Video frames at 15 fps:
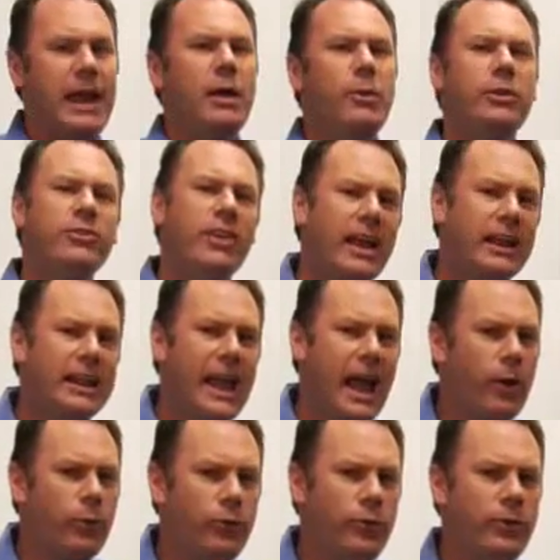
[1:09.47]
Now, exactly
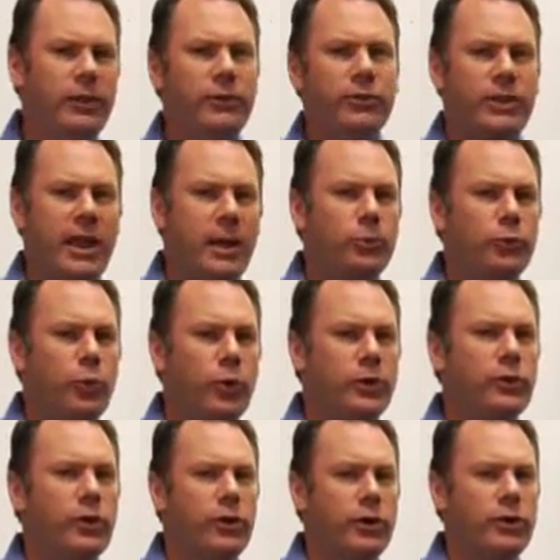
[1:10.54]
how do these scams
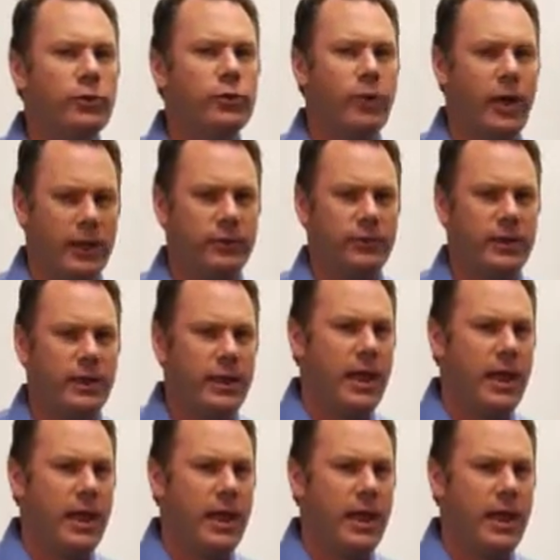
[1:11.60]
work to earn your trust?